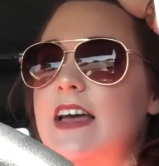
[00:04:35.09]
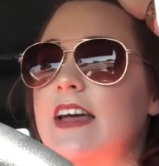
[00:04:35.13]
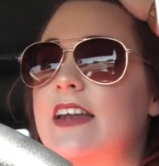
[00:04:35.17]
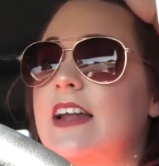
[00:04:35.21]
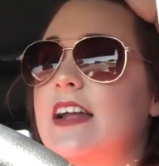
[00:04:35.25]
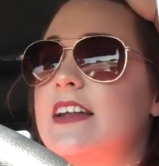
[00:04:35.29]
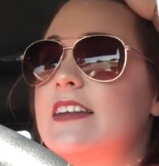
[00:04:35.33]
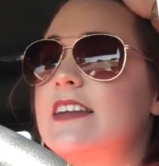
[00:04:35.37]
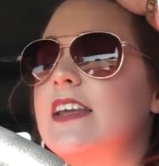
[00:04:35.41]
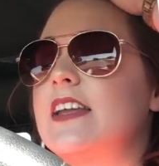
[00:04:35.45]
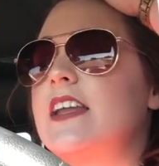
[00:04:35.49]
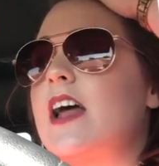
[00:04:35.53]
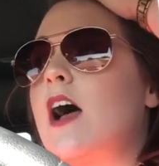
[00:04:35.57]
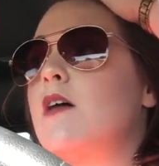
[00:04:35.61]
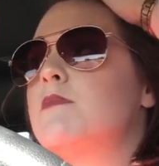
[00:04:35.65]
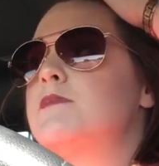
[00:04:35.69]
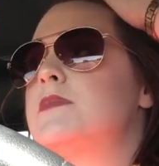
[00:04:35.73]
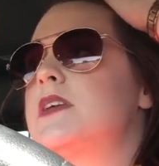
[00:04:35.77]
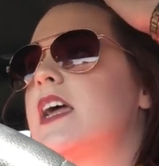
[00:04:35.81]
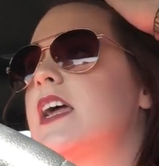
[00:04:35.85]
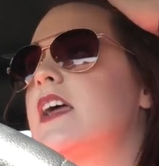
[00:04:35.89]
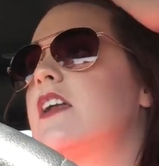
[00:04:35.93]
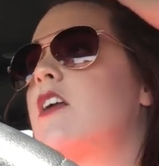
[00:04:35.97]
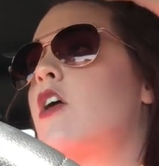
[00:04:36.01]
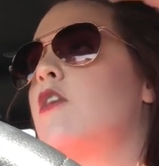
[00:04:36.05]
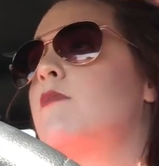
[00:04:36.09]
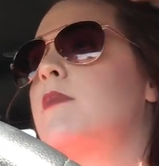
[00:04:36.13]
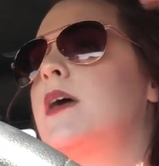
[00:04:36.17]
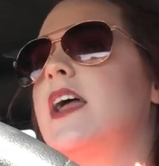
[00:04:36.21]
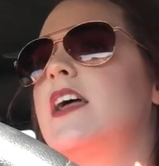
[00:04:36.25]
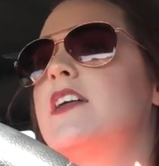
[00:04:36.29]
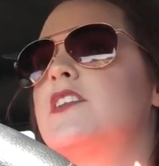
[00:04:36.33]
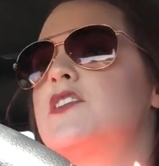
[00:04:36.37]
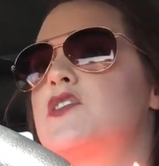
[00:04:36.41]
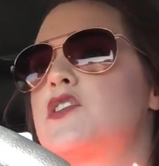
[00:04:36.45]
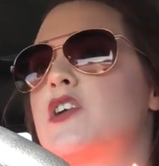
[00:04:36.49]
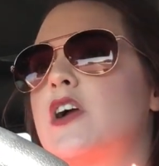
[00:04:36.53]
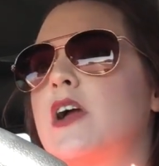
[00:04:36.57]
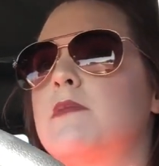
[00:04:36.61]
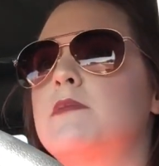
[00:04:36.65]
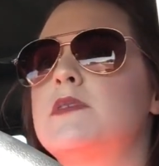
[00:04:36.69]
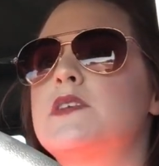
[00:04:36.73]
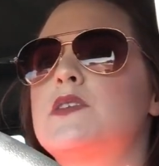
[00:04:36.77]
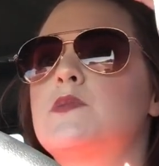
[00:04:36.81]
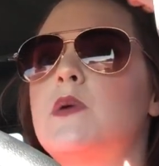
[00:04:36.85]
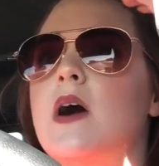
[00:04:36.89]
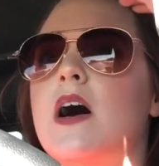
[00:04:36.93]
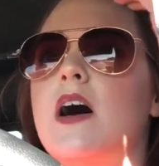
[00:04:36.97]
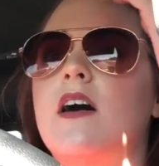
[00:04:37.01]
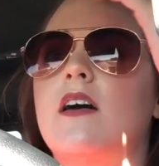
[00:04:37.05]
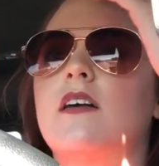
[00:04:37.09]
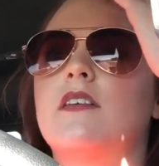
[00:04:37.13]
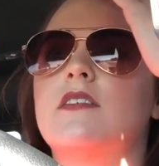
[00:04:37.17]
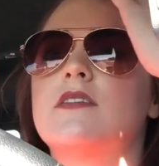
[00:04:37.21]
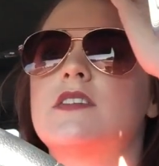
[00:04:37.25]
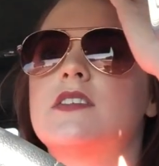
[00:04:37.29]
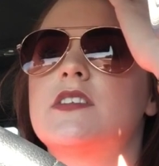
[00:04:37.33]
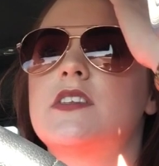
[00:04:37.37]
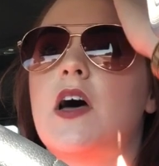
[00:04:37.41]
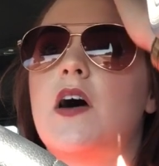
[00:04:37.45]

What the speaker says: And I did update on my Instagram as well.